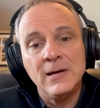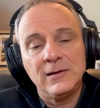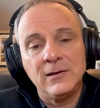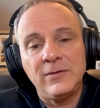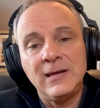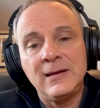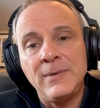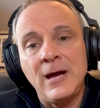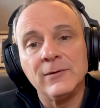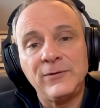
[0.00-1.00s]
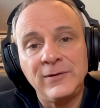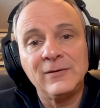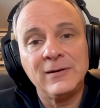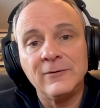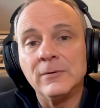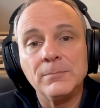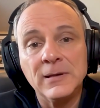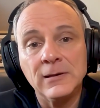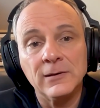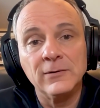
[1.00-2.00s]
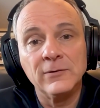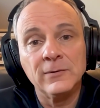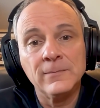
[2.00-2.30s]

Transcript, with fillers: to think about six different pillars